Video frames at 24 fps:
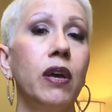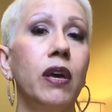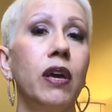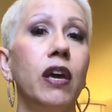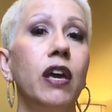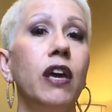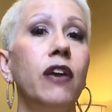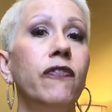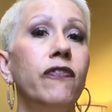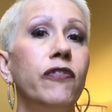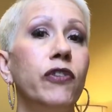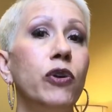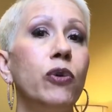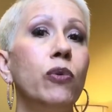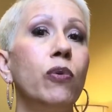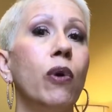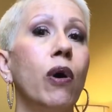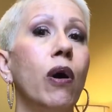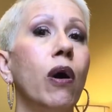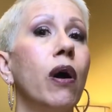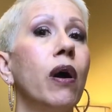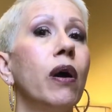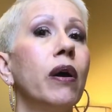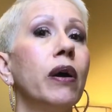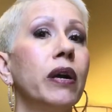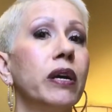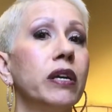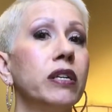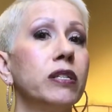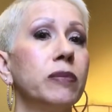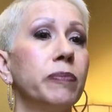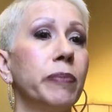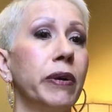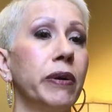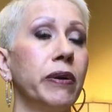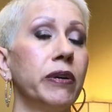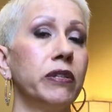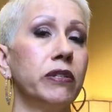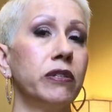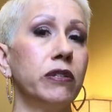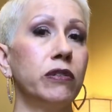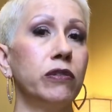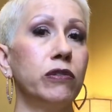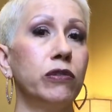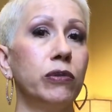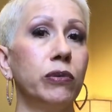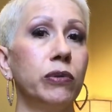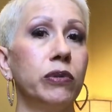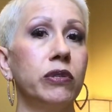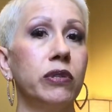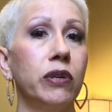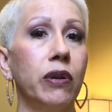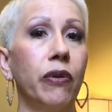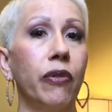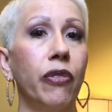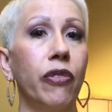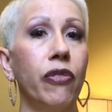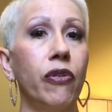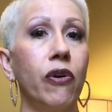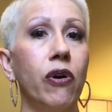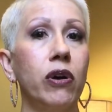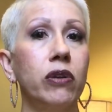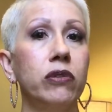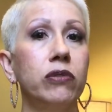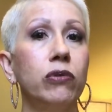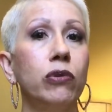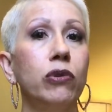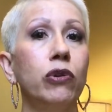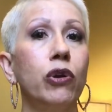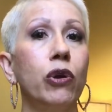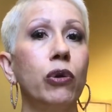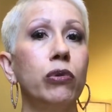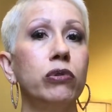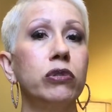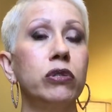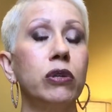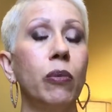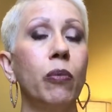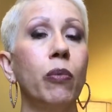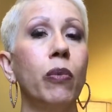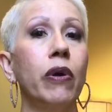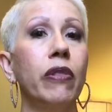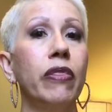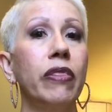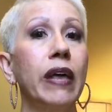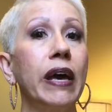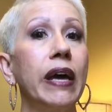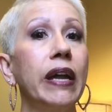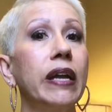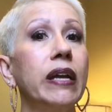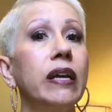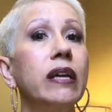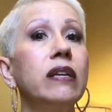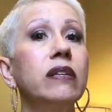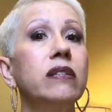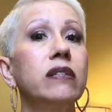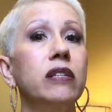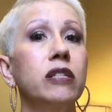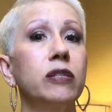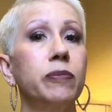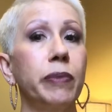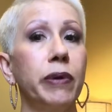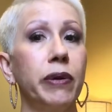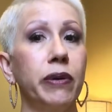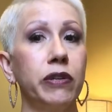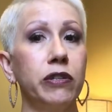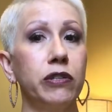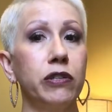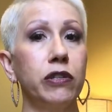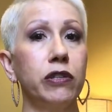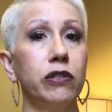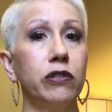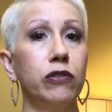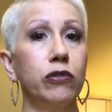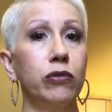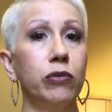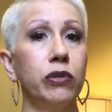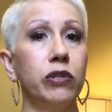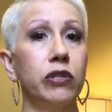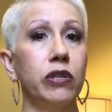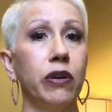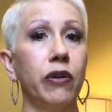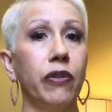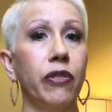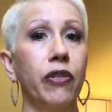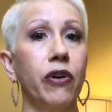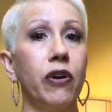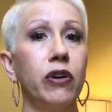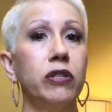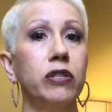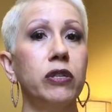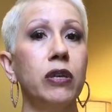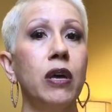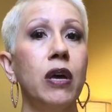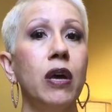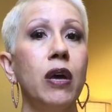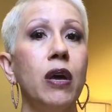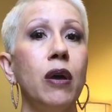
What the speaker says: If you are experiencing suicidal thoughts or know someone that is experiencing suicidal thoughts,